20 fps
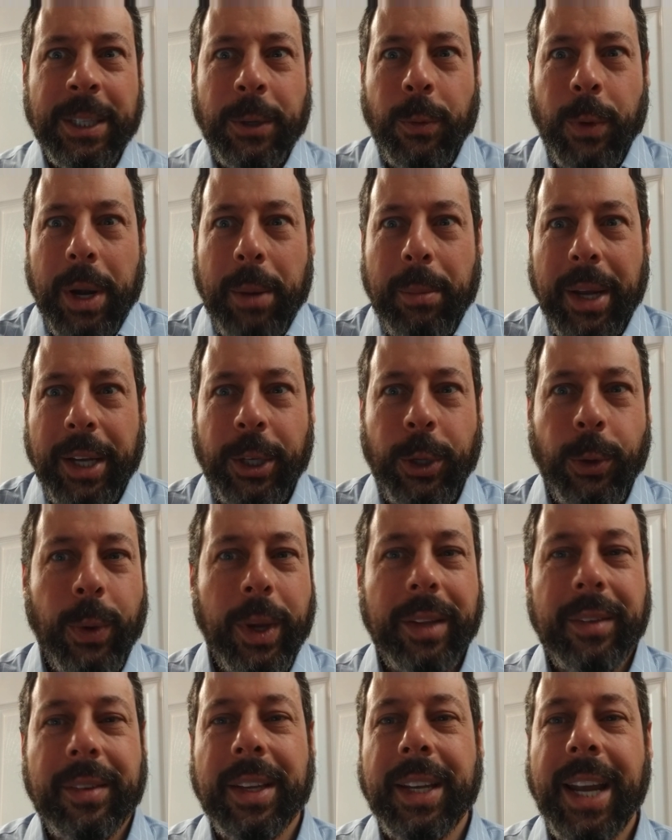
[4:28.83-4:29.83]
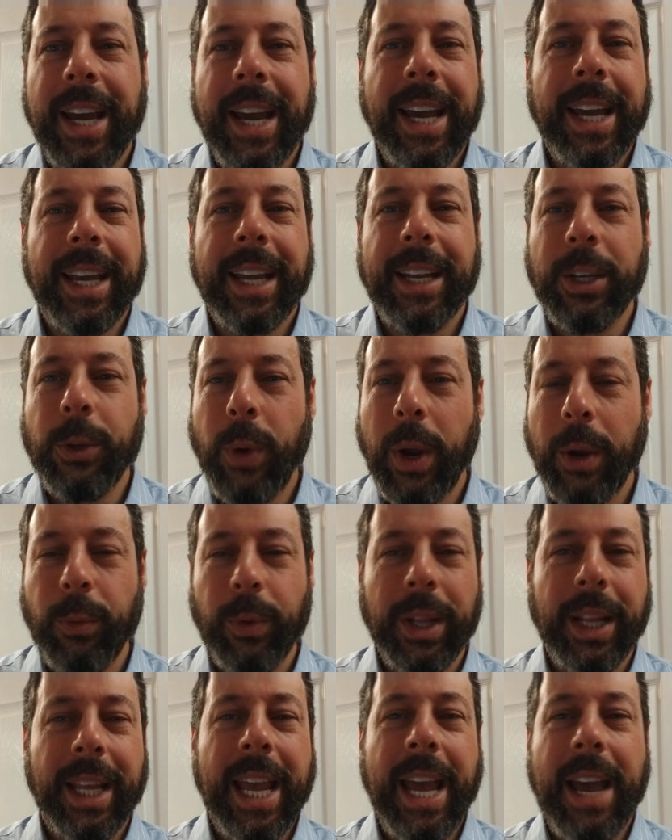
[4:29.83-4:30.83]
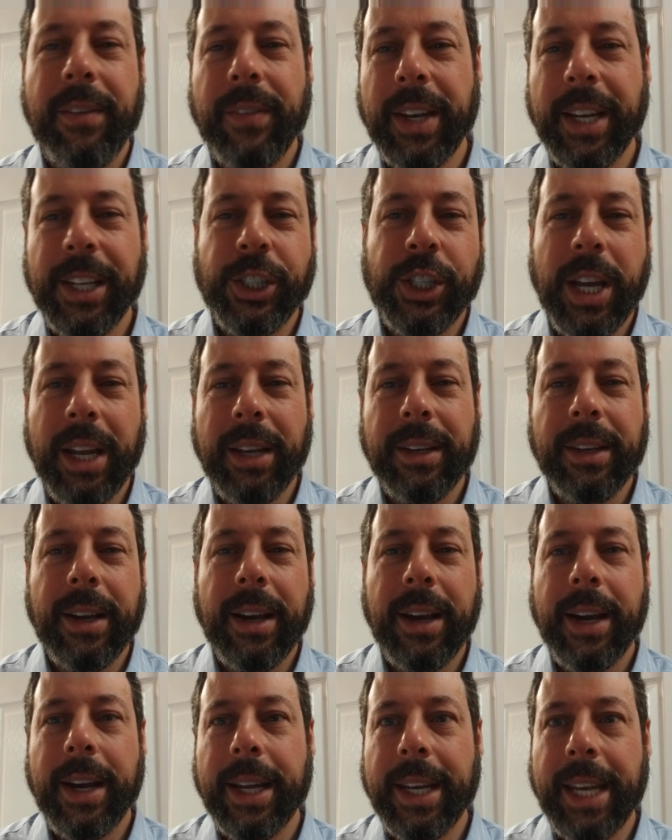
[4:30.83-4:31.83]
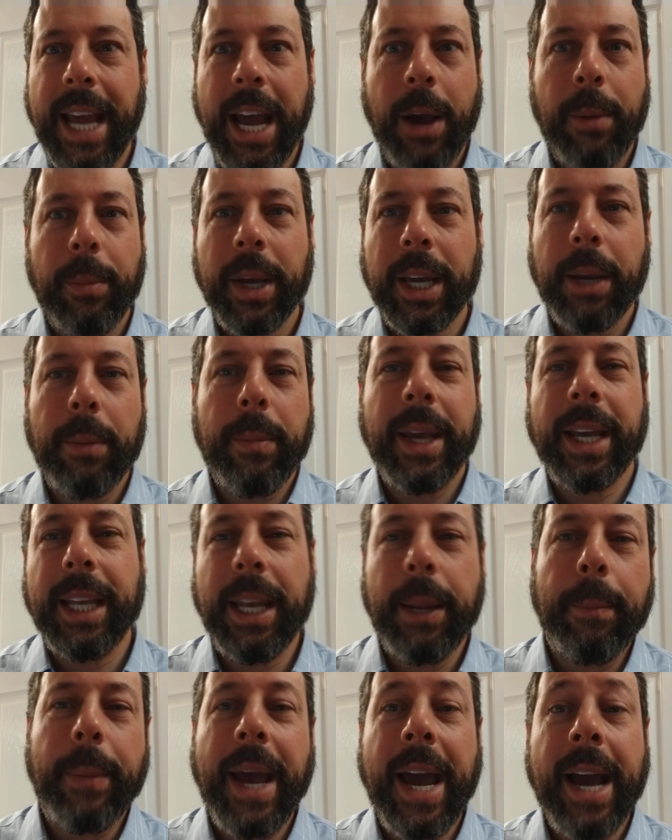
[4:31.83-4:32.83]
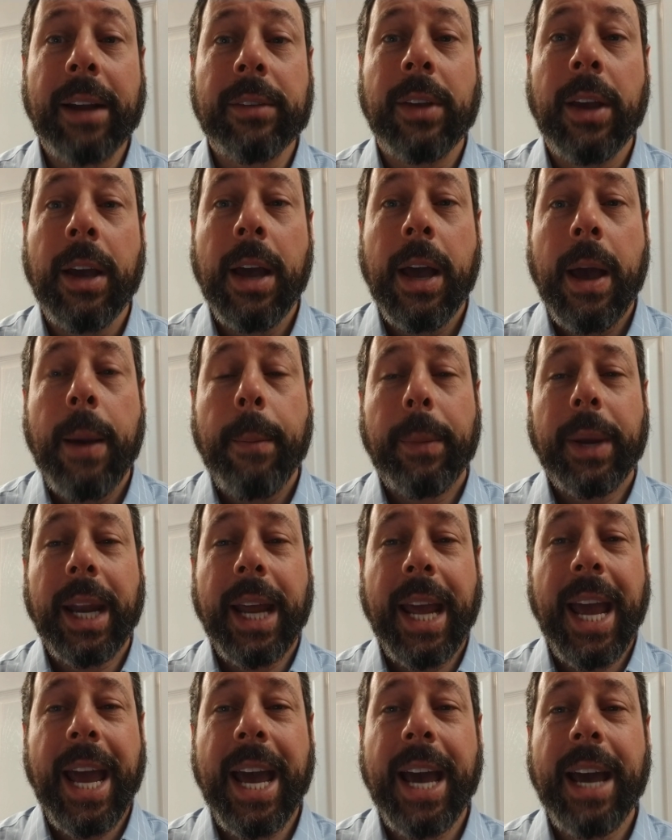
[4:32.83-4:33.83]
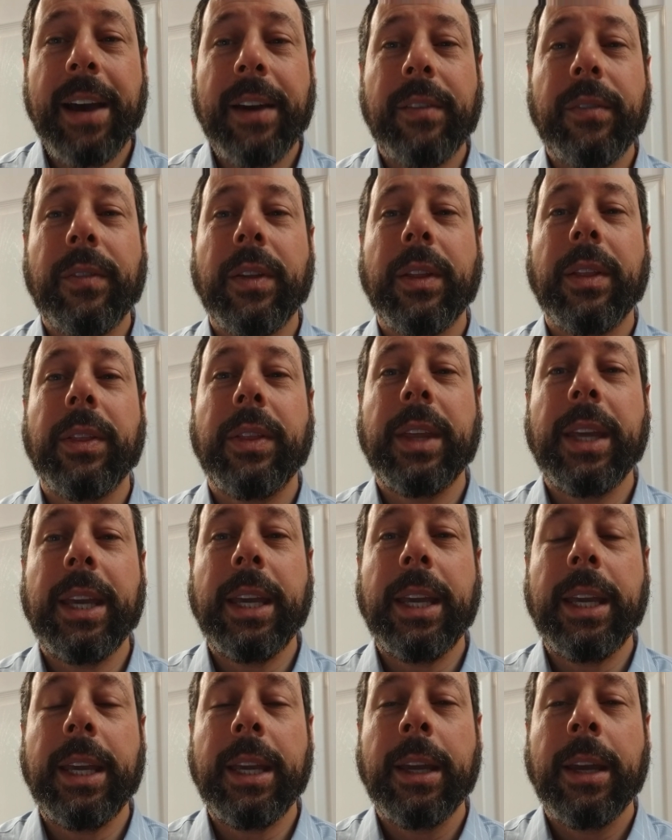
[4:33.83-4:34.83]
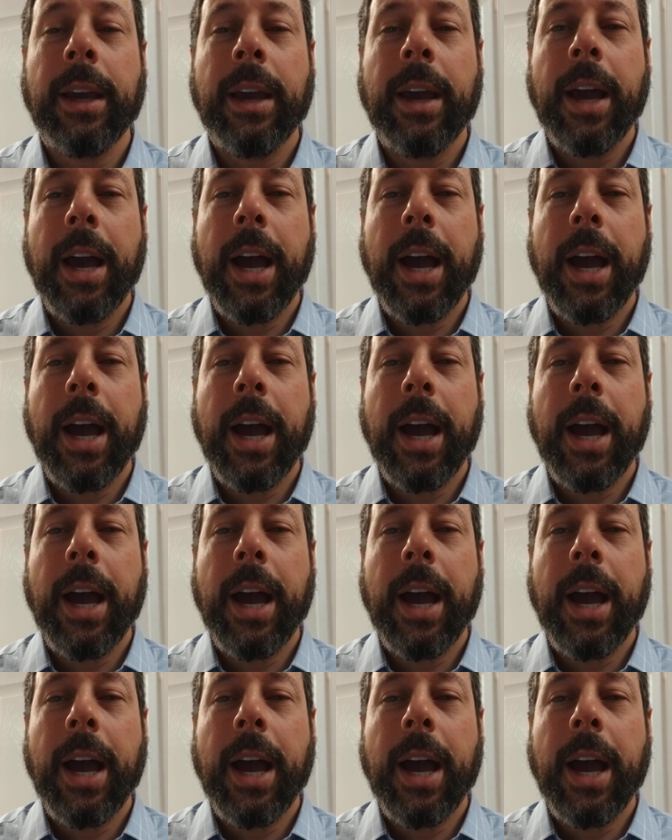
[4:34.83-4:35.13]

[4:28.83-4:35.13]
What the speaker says: what am I doing today? And do I really have an agenda? And how am I going to make an impact? But I have the